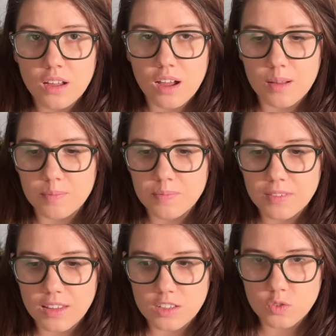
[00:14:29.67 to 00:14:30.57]
Um,
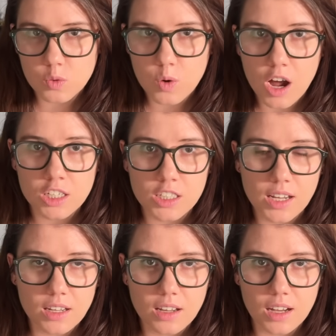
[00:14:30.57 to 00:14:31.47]
thanks for
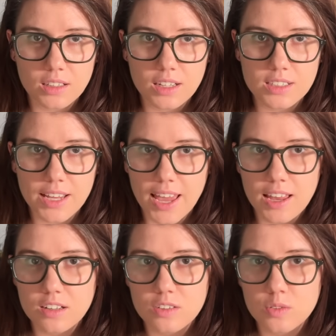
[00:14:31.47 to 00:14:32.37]
watching. I'd like to
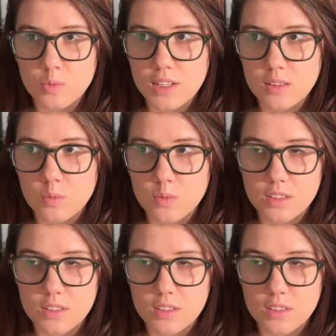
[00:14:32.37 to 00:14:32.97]
end with